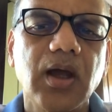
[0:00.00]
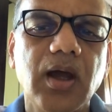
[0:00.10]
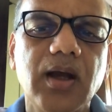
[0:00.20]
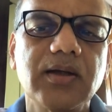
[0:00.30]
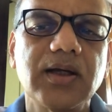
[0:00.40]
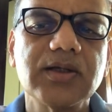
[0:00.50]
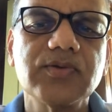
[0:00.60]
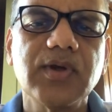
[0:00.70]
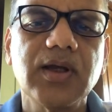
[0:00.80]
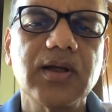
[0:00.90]
and that is
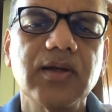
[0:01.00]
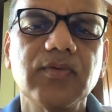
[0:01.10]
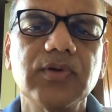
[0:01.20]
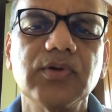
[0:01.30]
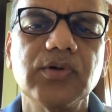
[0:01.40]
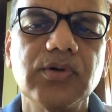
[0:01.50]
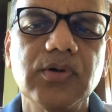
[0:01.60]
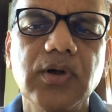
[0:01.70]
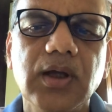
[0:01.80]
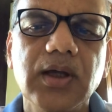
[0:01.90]
where, even though
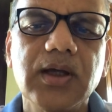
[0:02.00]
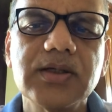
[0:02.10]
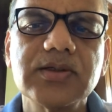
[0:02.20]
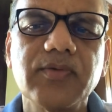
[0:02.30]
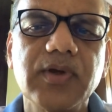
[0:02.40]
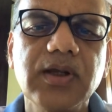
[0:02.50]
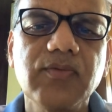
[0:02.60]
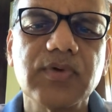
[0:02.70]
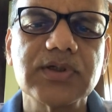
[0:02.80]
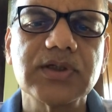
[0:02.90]
it's a very
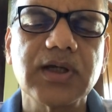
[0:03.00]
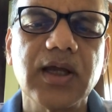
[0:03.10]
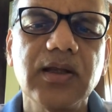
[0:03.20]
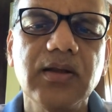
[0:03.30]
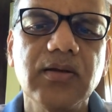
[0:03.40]
versatile,